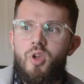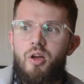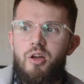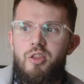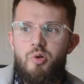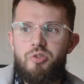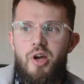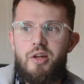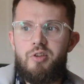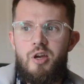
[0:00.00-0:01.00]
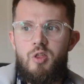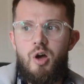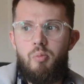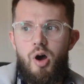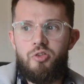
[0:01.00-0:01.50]
there was an idea
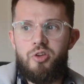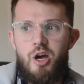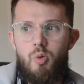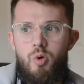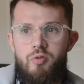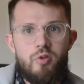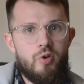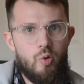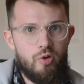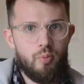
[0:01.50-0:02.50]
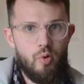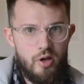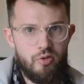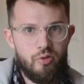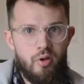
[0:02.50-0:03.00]
that Moscow would fulfill its
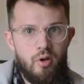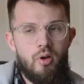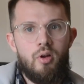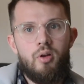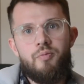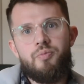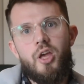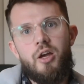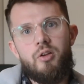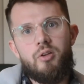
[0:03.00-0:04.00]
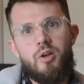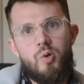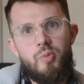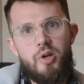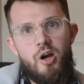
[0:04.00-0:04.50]
place, and it
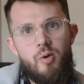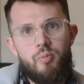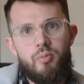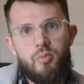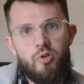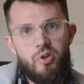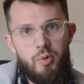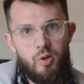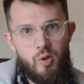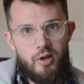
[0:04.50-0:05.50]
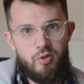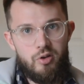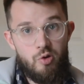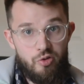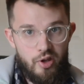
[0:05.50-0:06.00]
would become something like the
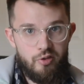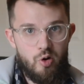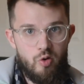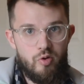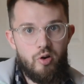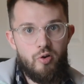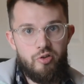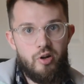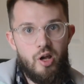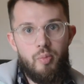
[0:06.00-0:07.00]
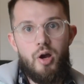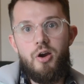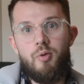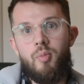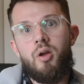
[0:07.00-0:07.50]
new center of a Christian empire